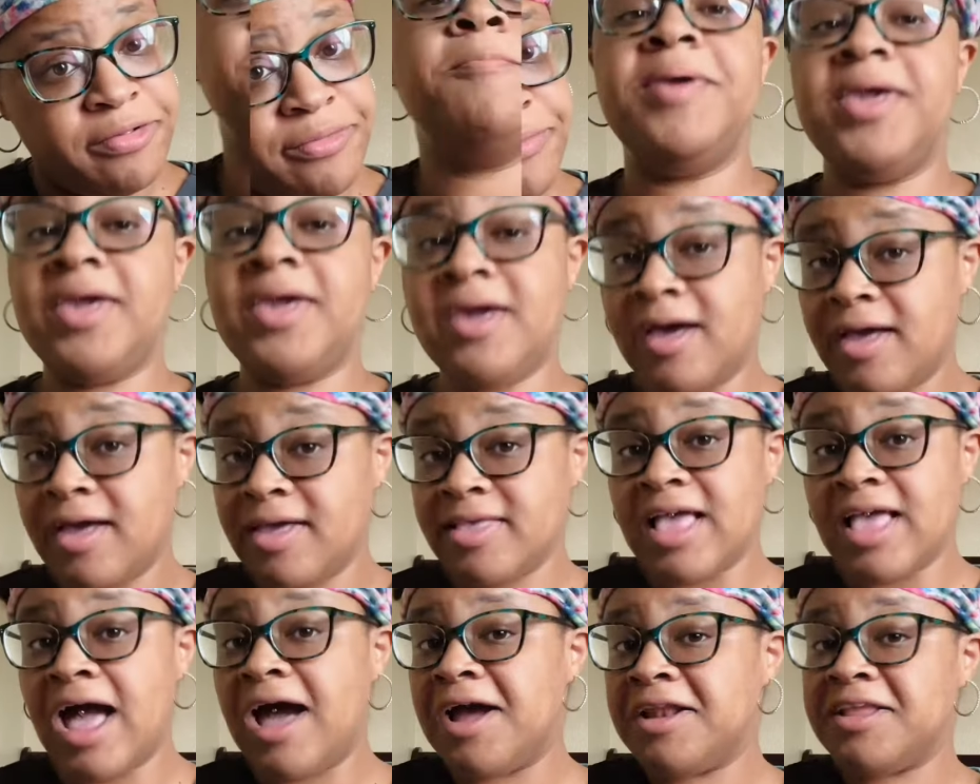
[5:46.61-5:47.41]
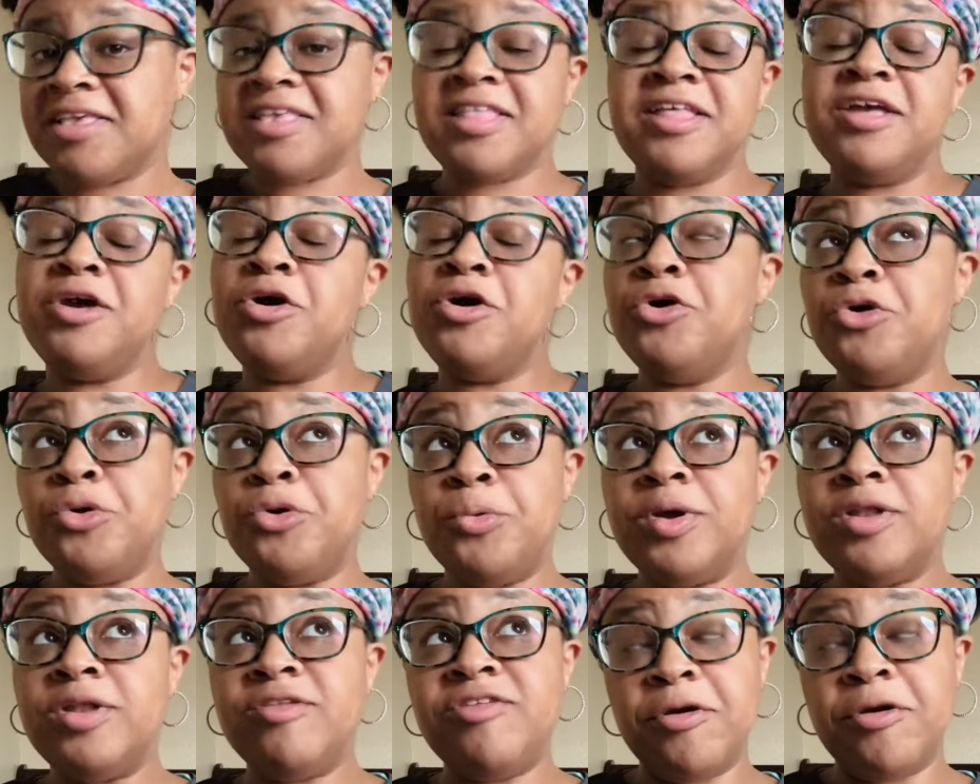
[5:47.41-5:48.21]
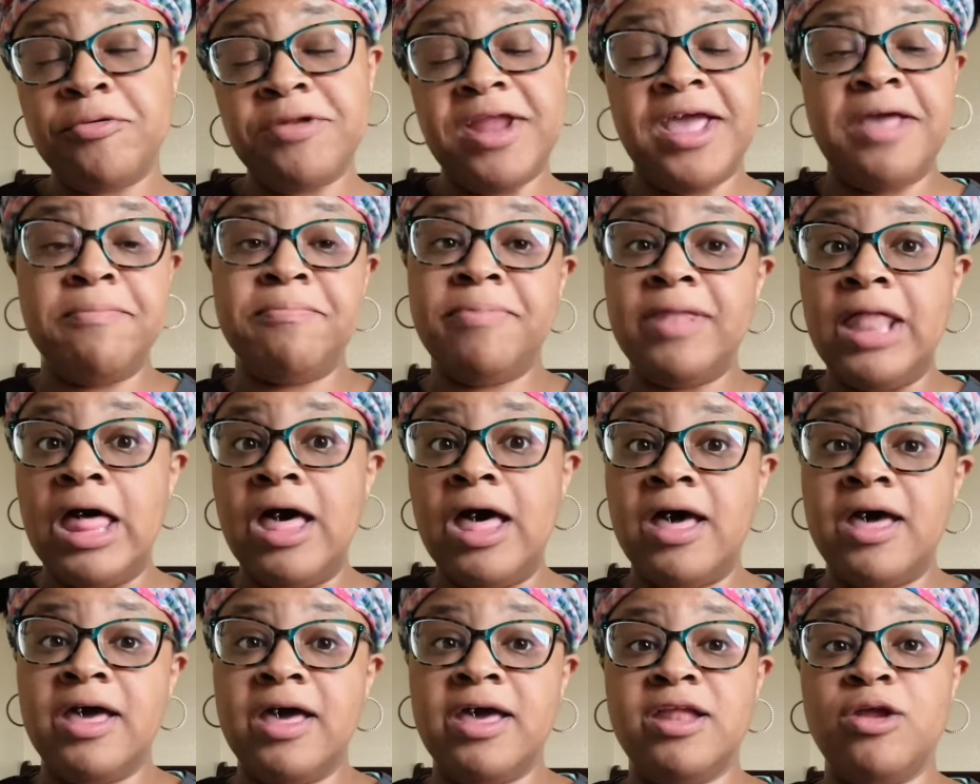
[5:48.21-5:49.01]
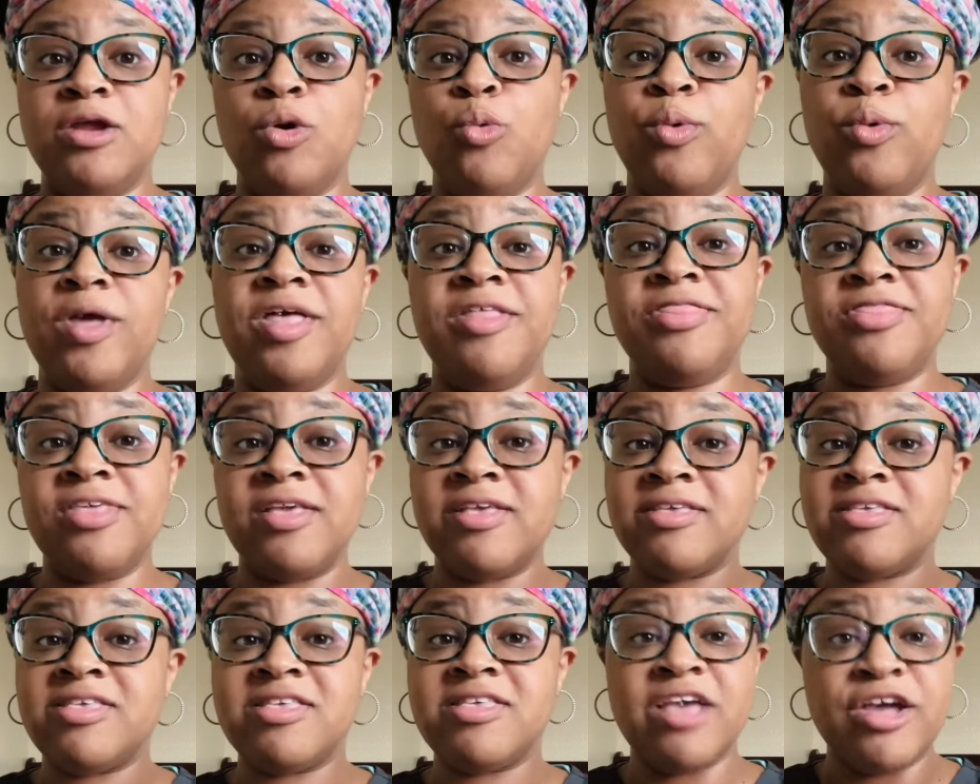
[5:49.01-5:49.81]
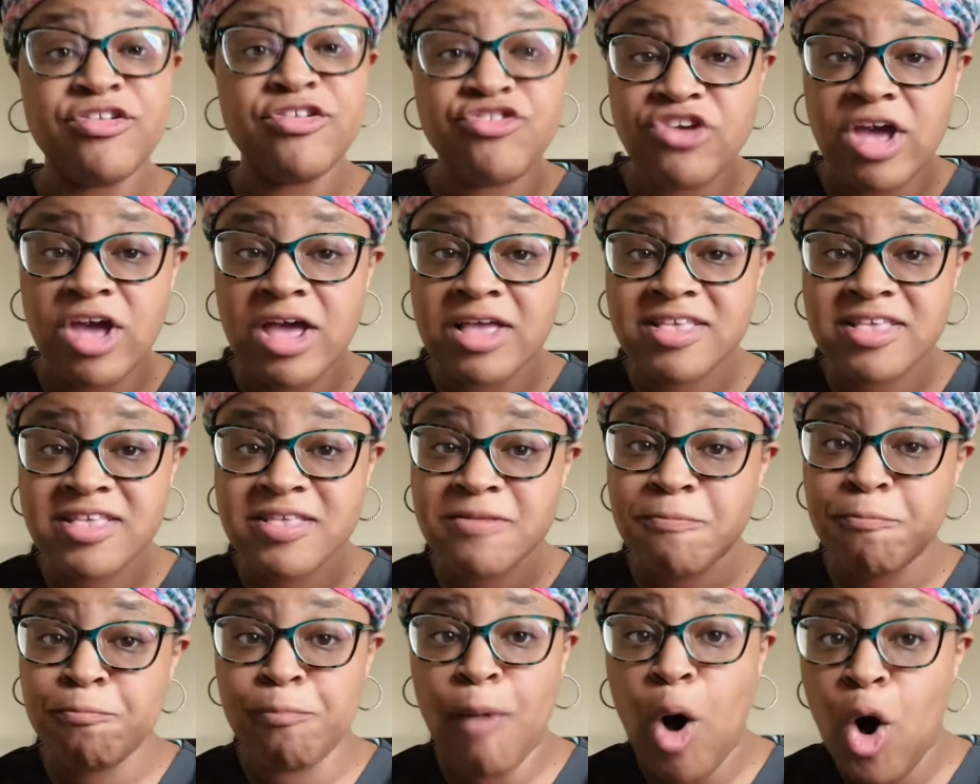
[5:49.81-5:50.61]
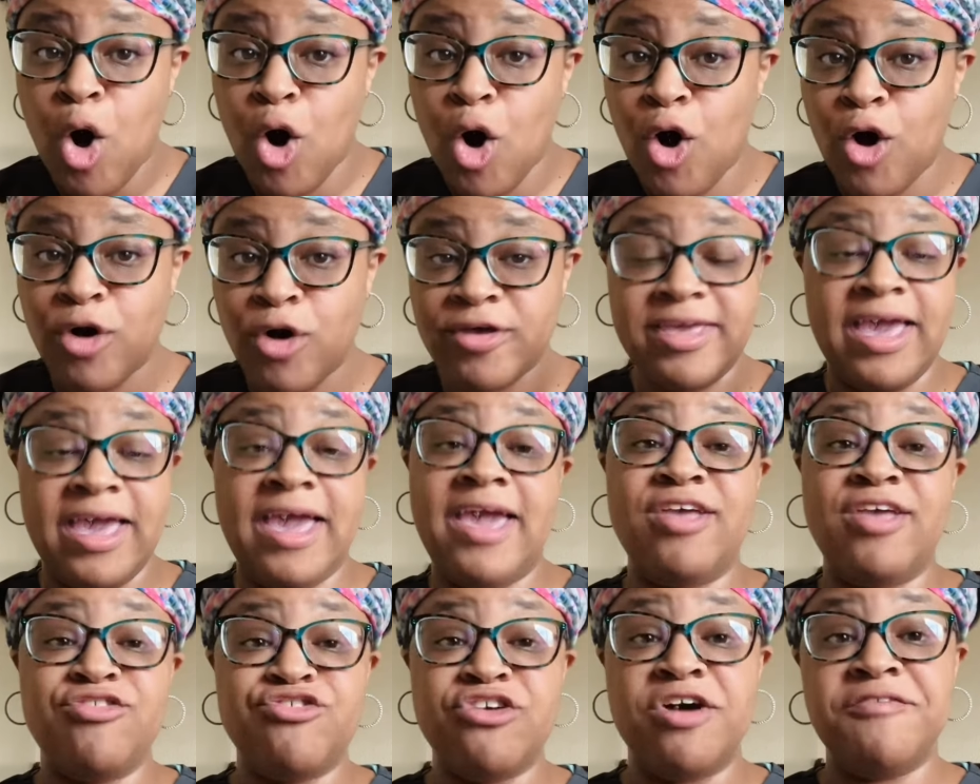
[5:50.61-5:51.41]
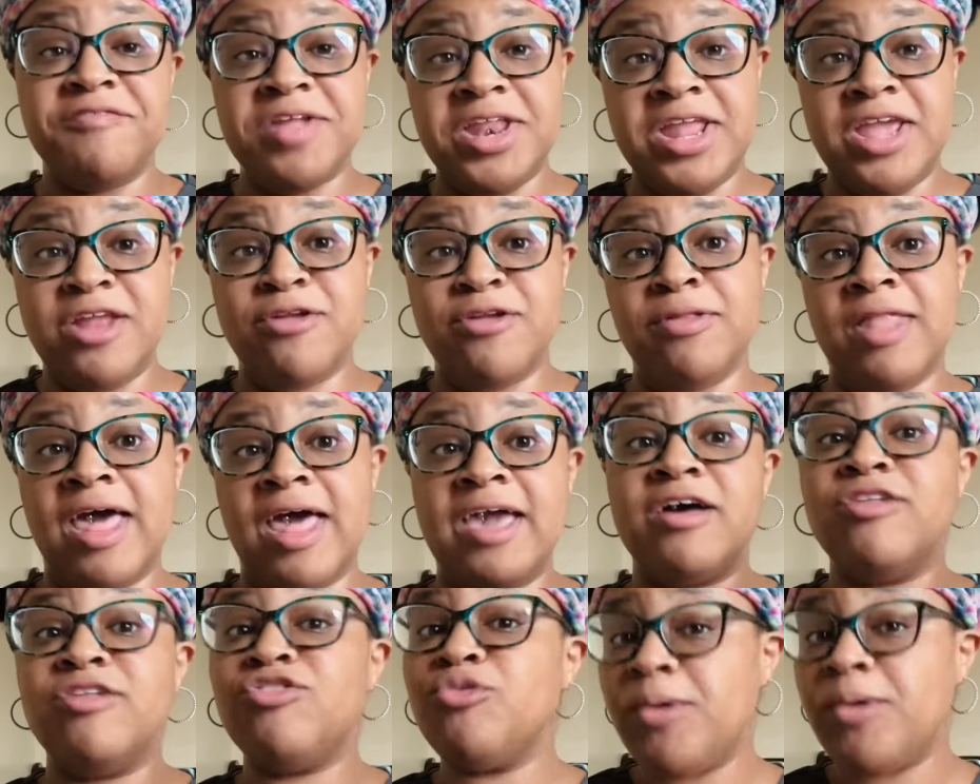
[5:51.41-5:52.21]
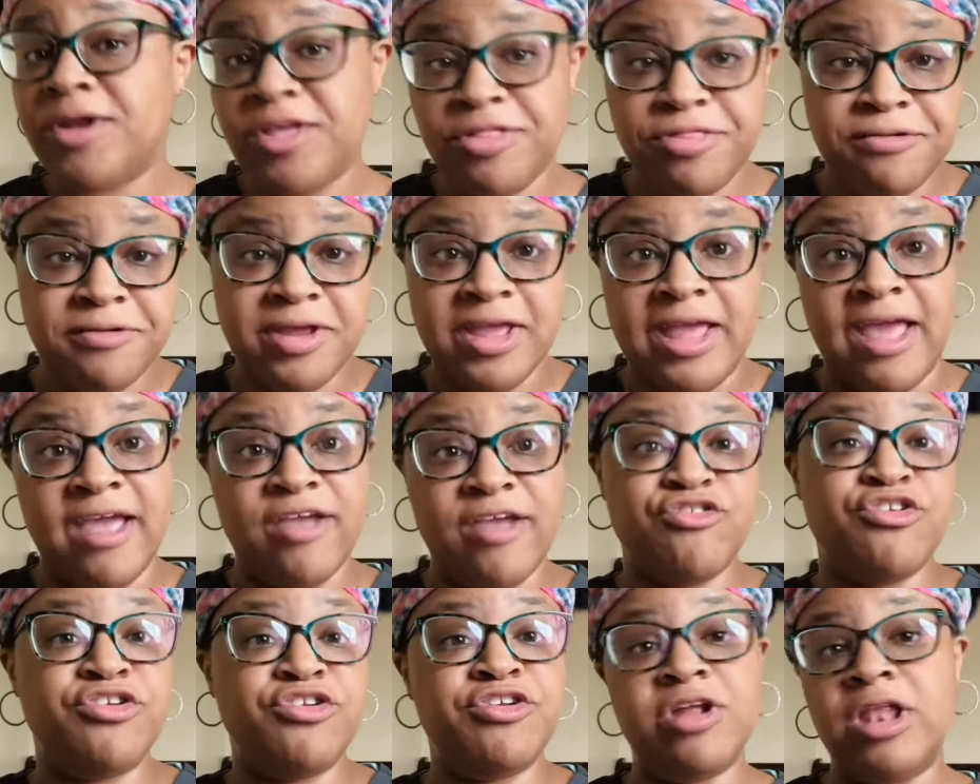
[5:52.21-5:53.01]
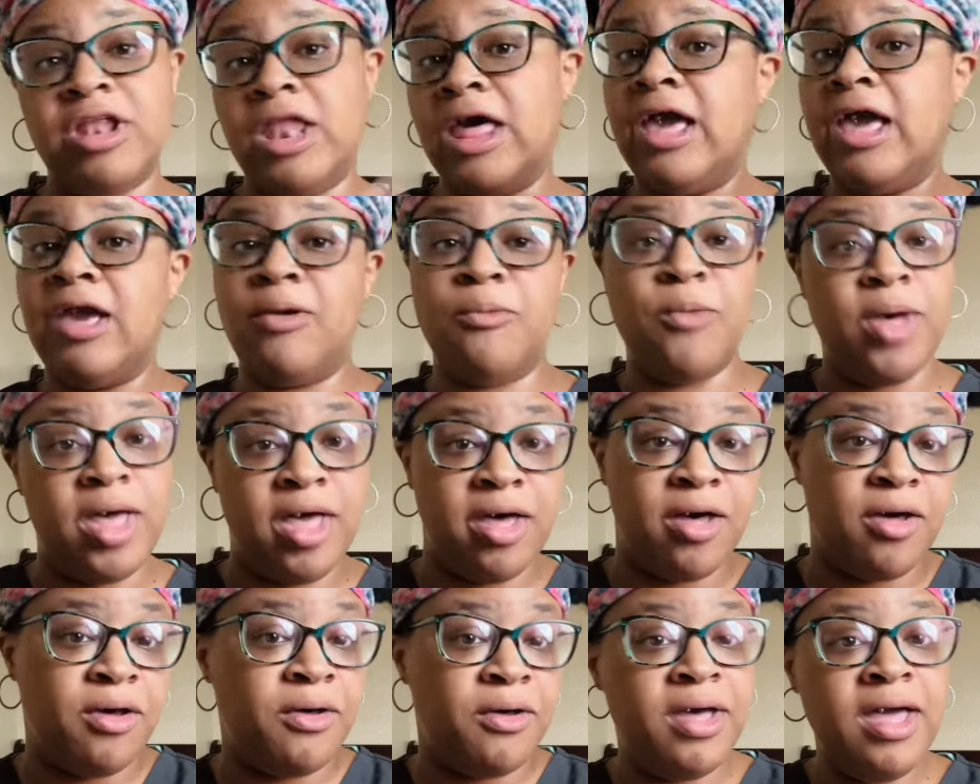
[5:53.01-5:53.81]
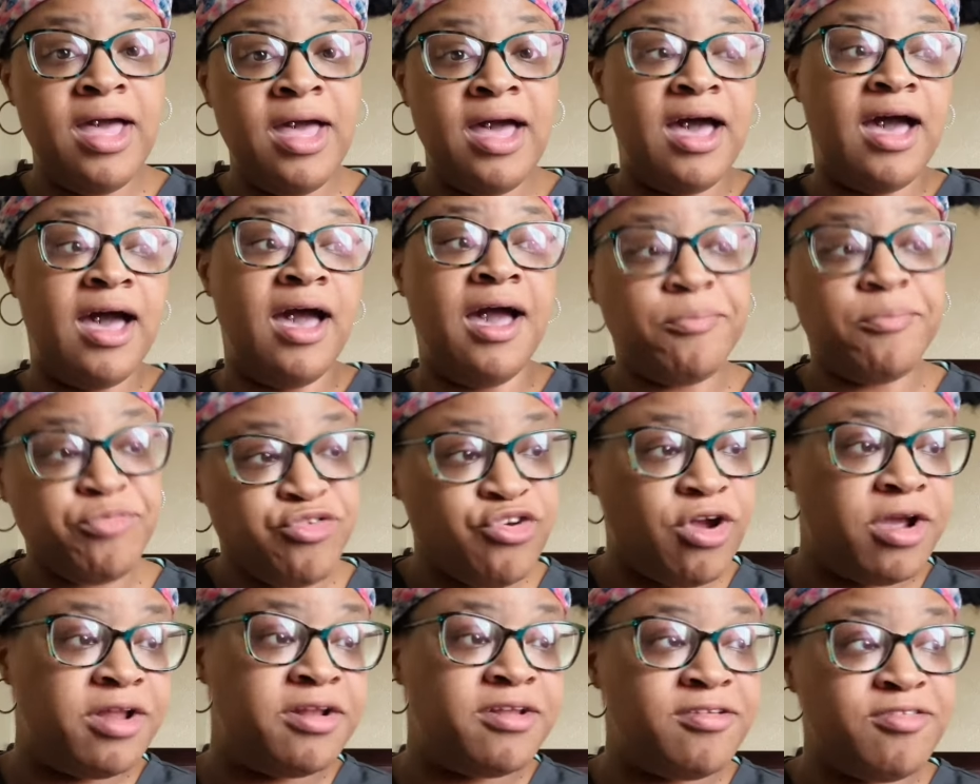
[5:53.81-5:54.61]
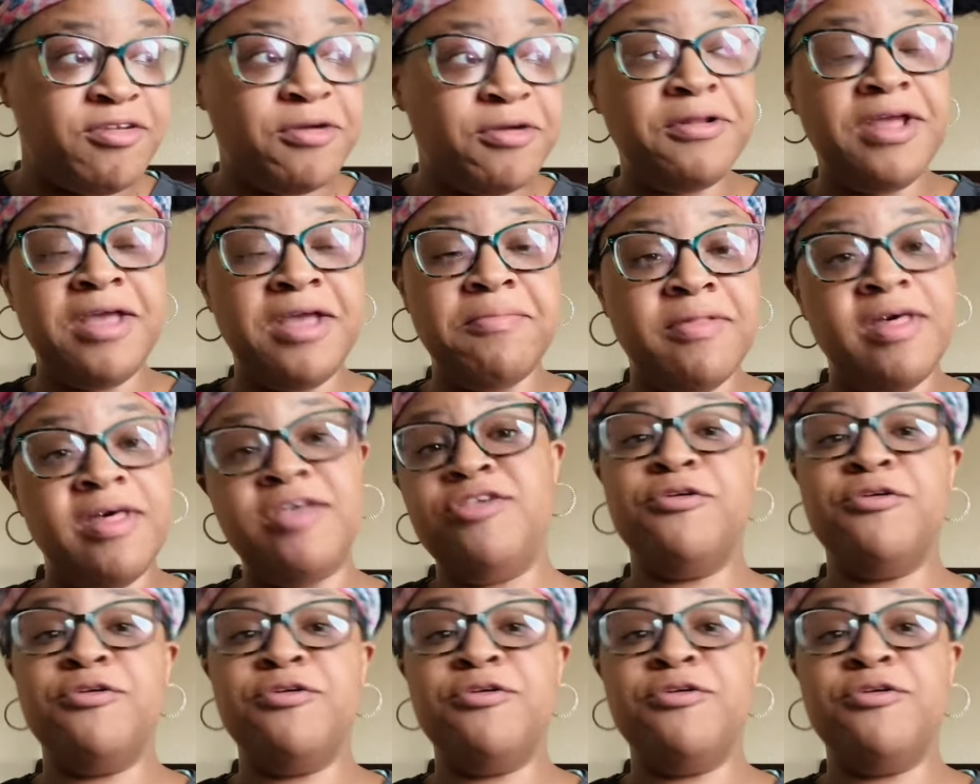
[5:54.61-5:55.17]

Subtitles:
Because honestly, who would donate blood with such a small gauge of a needle, like a 23 gauge, and you're like, well, I'm trying to donate blood.